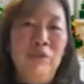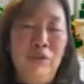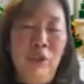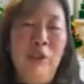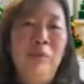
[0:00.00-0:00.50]
to
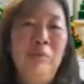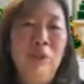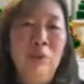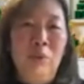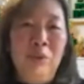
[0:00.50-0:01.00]
follow him,
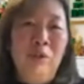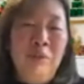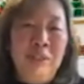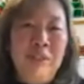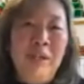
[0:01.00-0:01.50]
to walk with
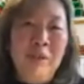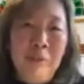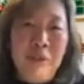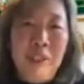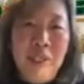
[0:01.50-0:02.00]
him as
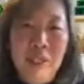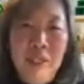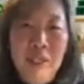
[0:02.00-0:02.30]
disciples.